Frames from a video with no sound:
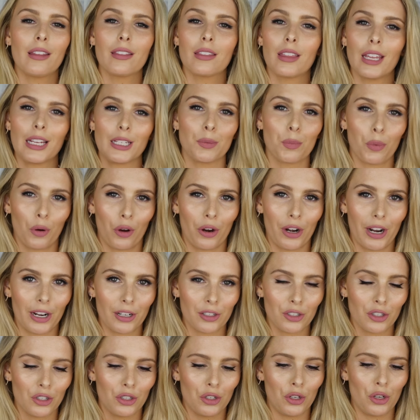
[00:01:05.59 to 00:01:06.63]
these
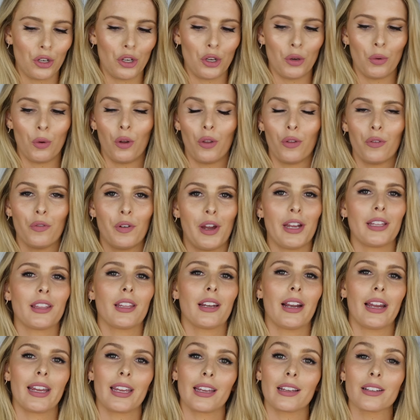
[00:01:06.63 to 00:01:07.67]
products to you or the fact
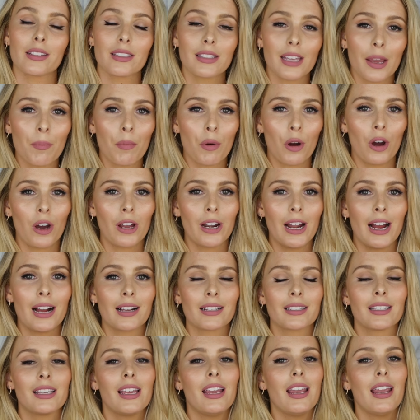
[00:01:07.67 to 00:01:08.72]
that I get sent
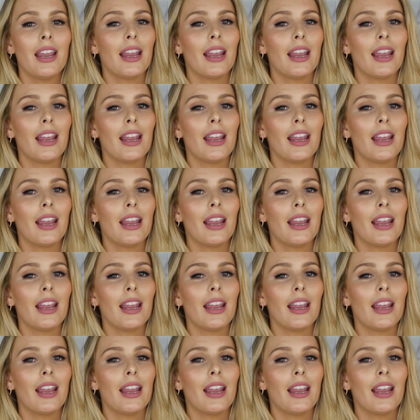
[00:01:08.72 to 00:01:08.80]
products.